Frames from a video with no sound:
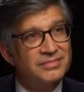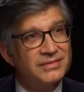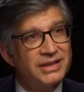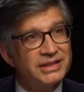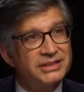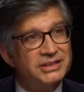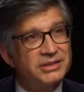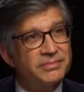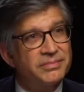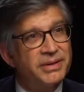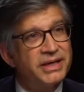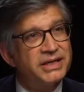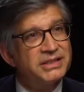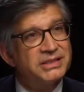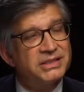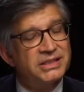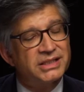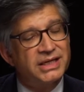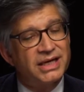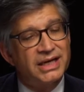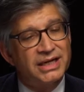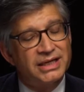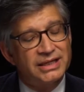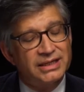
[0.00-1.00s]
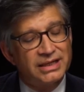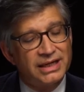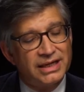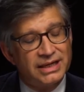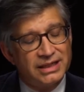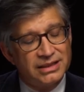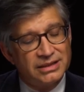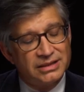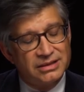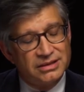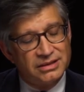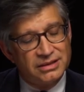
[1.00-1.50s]
It's amazing.
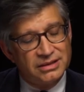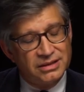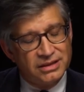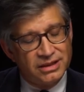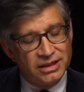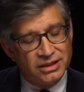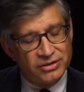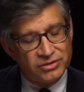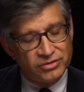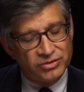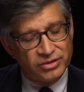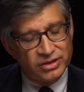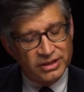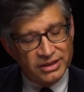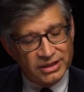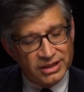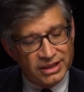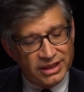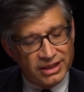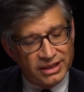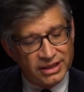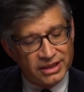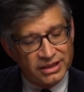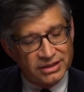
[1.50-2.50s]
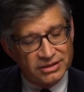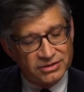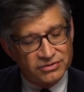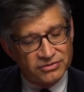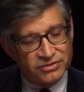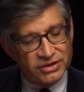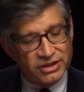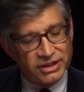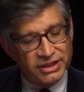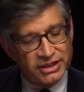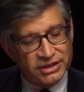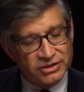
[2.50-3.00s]
And the other thing that I think is
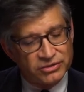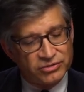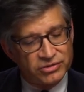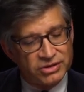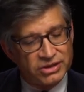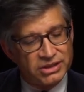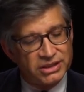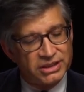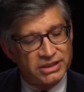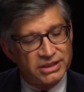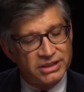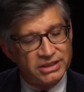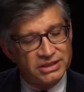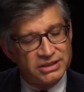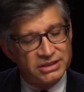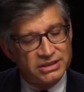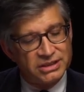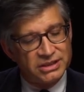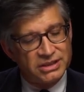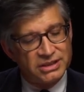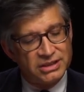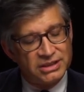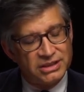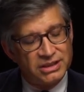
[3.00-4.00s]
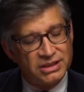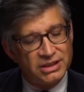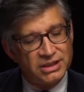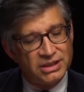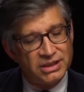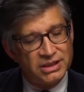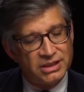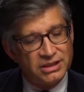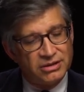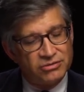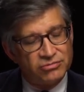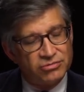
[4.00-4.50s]
very interesting is the
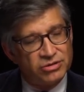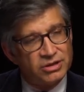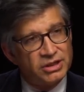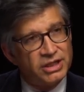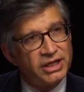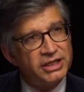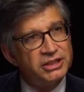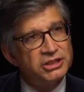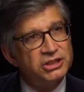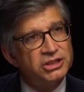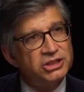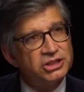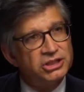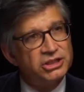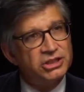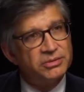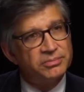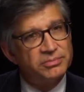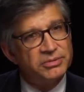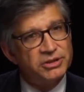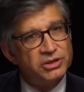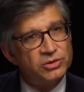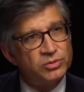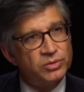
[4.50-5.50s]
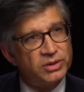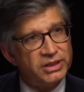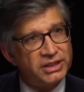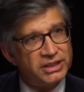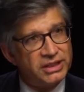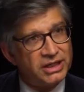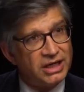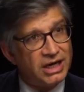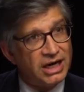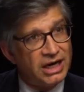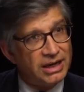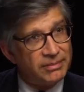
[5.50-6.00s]
relationship between
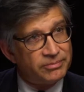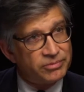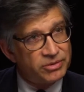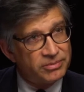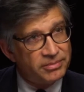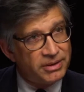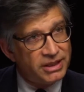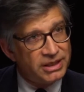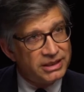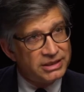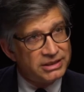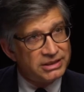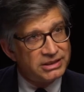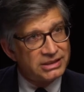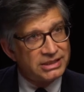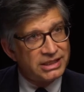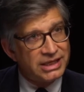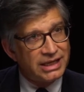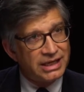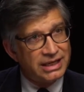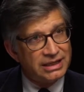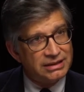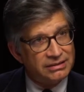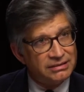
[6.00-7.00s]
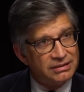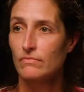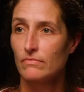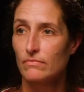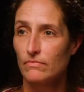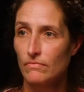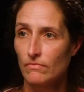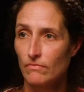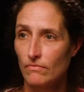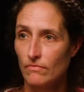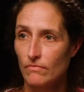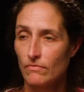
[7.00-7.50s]
compromise and
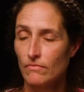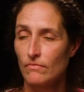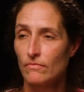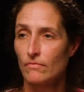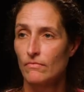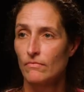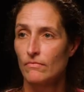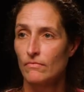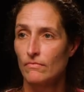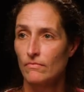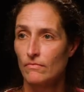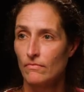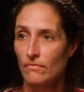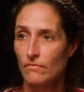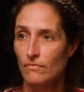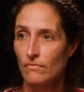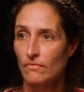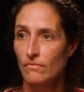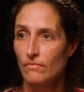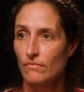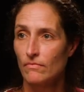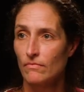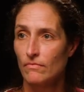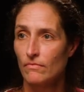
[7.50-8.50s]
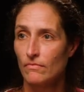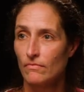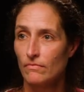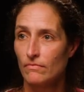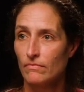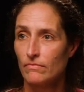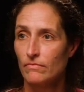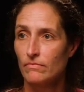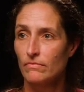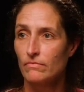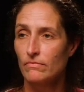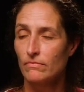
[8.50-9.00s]
being willing to not
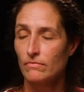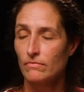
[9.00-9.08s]
compromise.